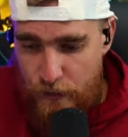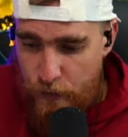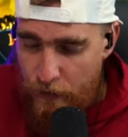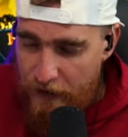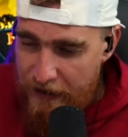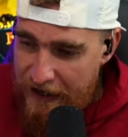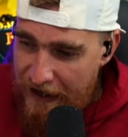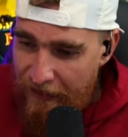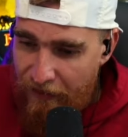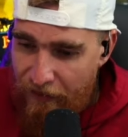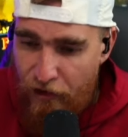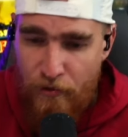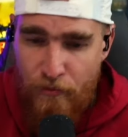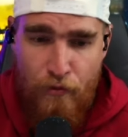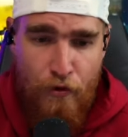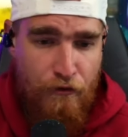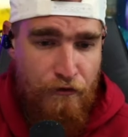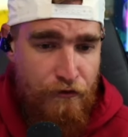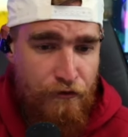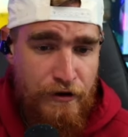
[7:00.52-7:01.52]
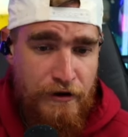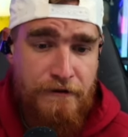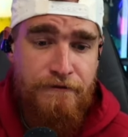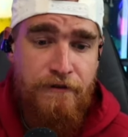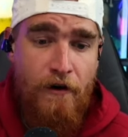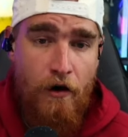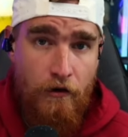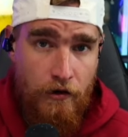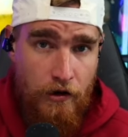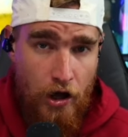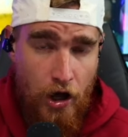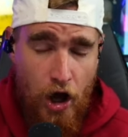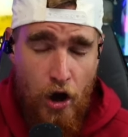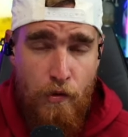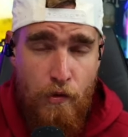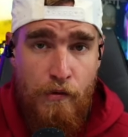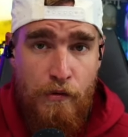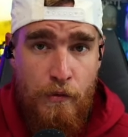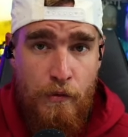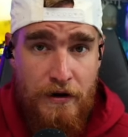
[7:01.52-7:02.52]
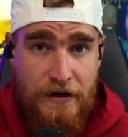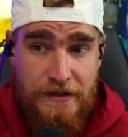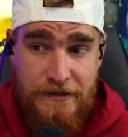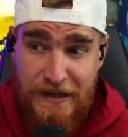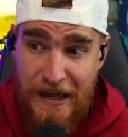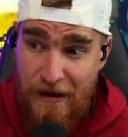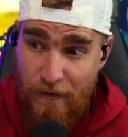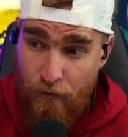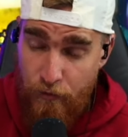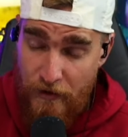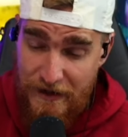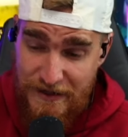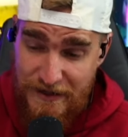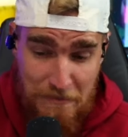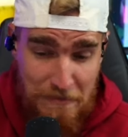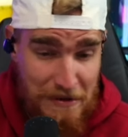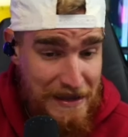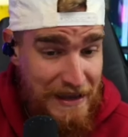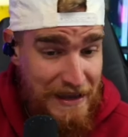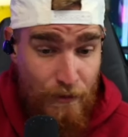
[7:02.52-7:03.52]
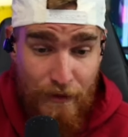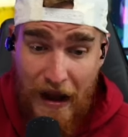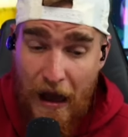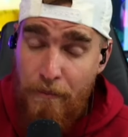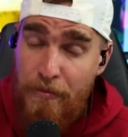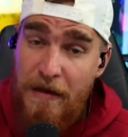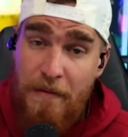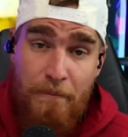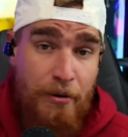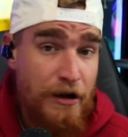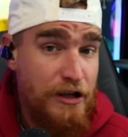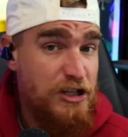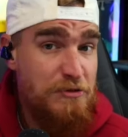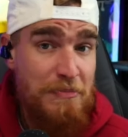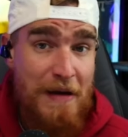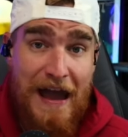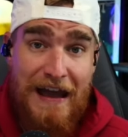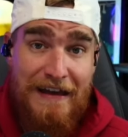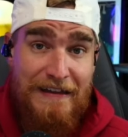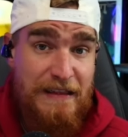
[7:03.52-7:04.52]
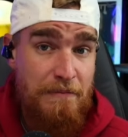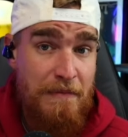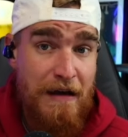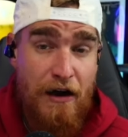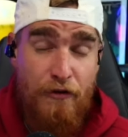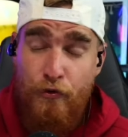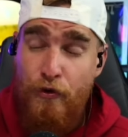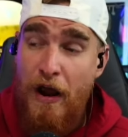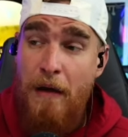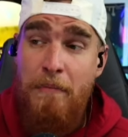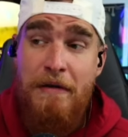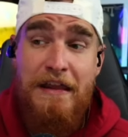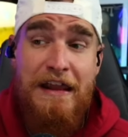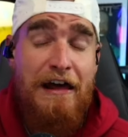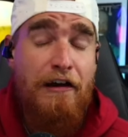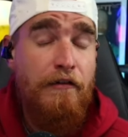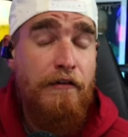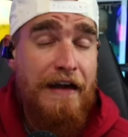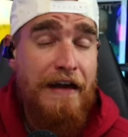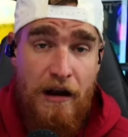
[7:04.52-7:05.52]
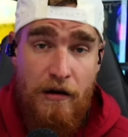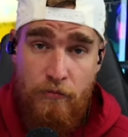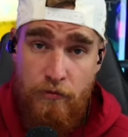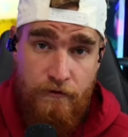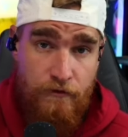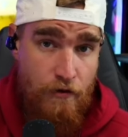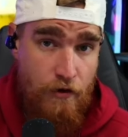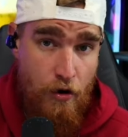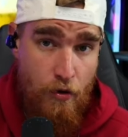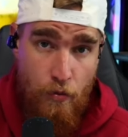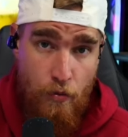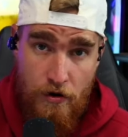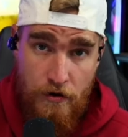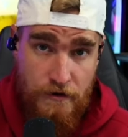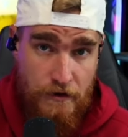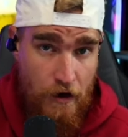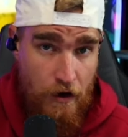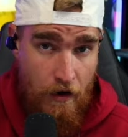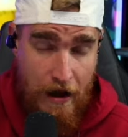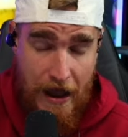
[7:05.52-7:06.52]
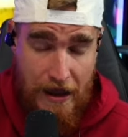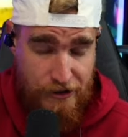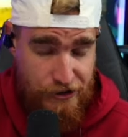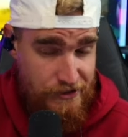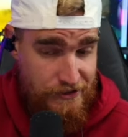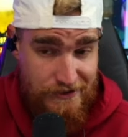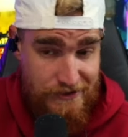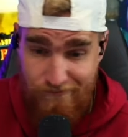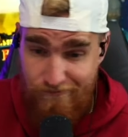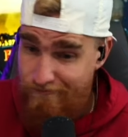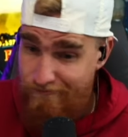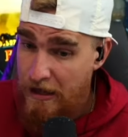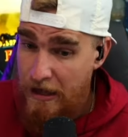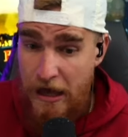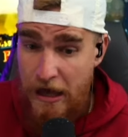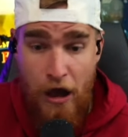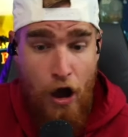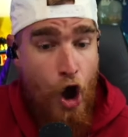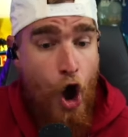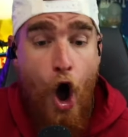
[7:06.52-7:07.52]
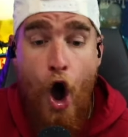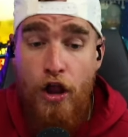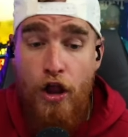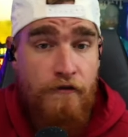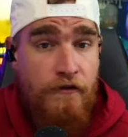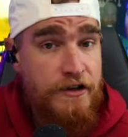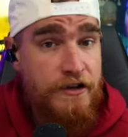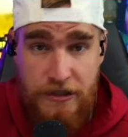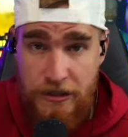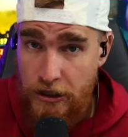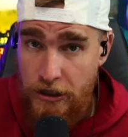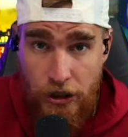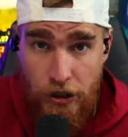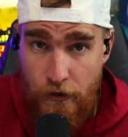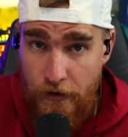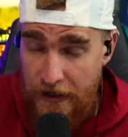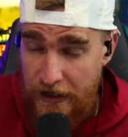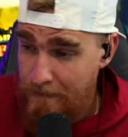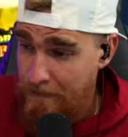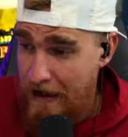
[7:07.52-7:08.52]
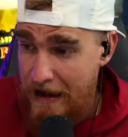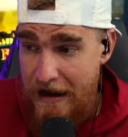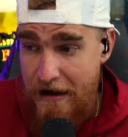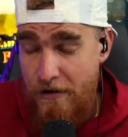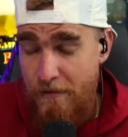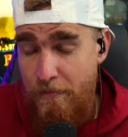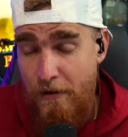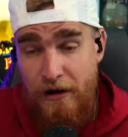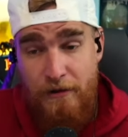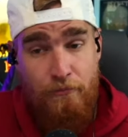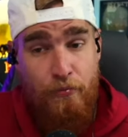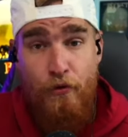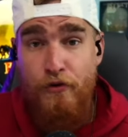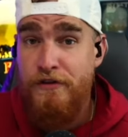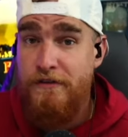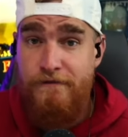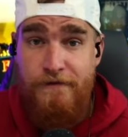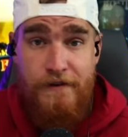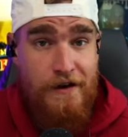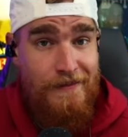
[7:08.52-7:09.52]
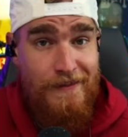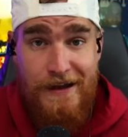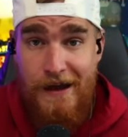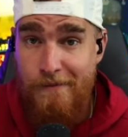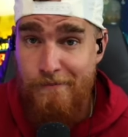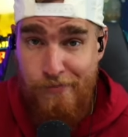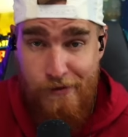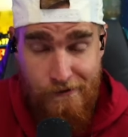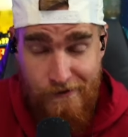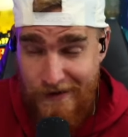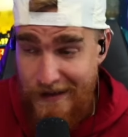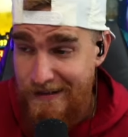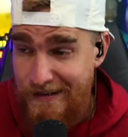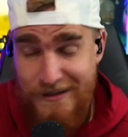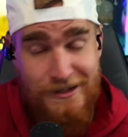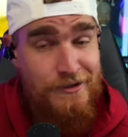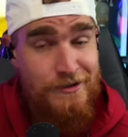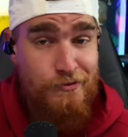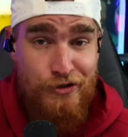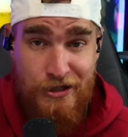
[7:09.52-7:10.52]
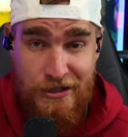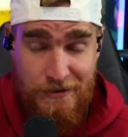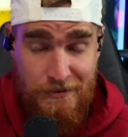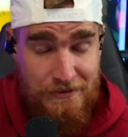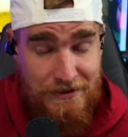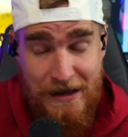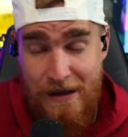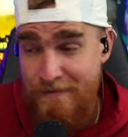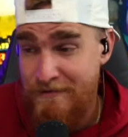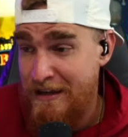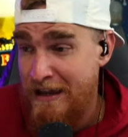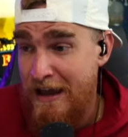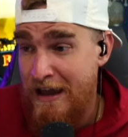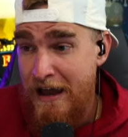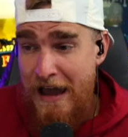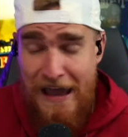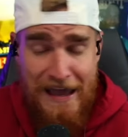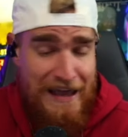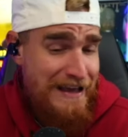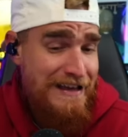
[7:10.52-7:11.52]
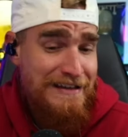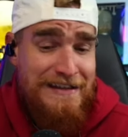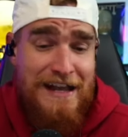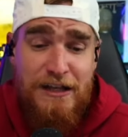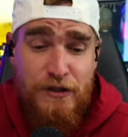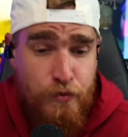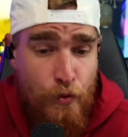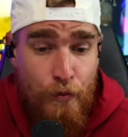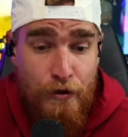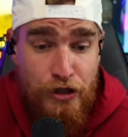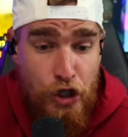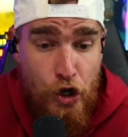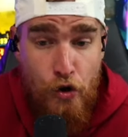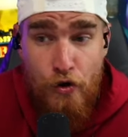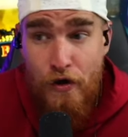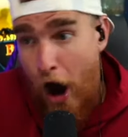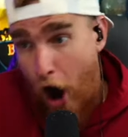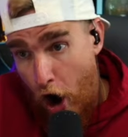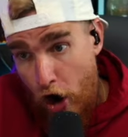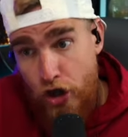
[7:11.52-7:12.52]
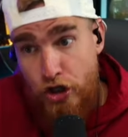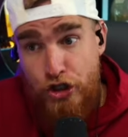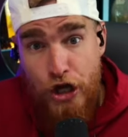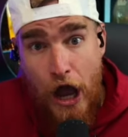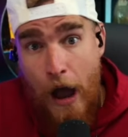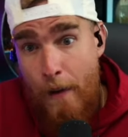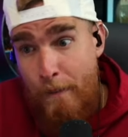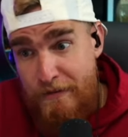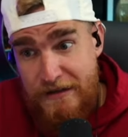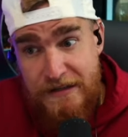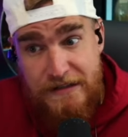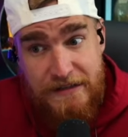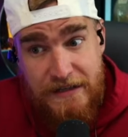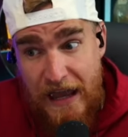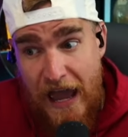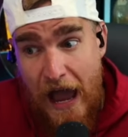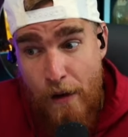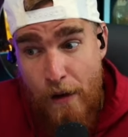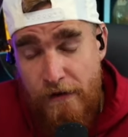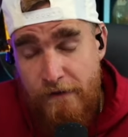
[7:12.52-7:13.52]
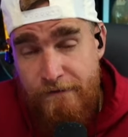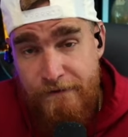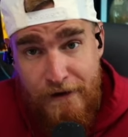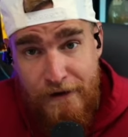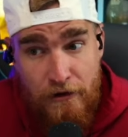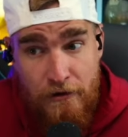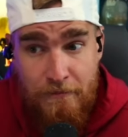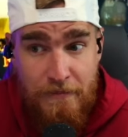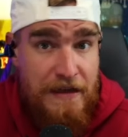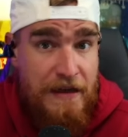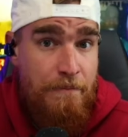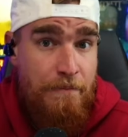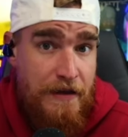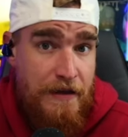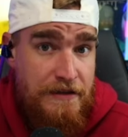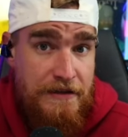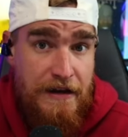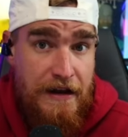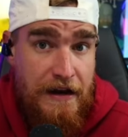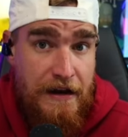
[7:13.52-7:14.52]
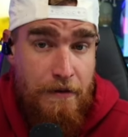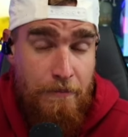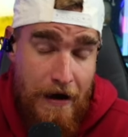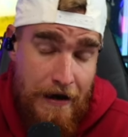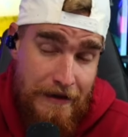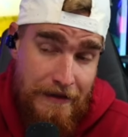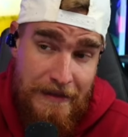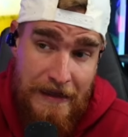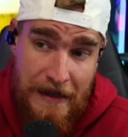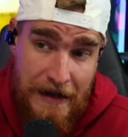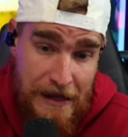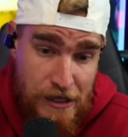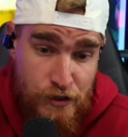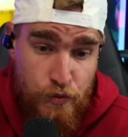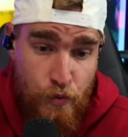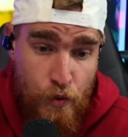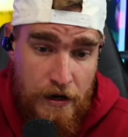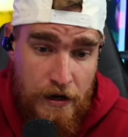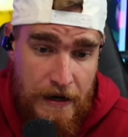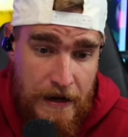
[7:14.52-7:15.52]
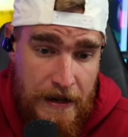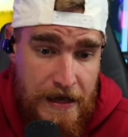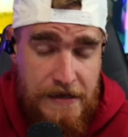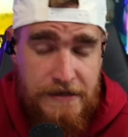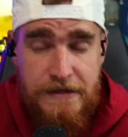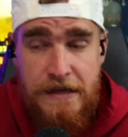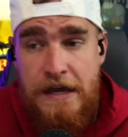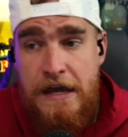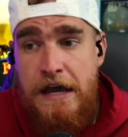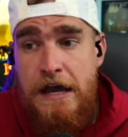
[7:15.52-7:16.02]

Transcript: we're getting a little more free phone on what we want to say. Reason being, we're not being punched back in the mouth. We're not being held accountable for our words and our actions. All of us included. I'm not here to point the finger like I'm perfect. I say some shit sometimes because that's what we do. Our job is to say how we feel and be opinionated about it. It is what it is.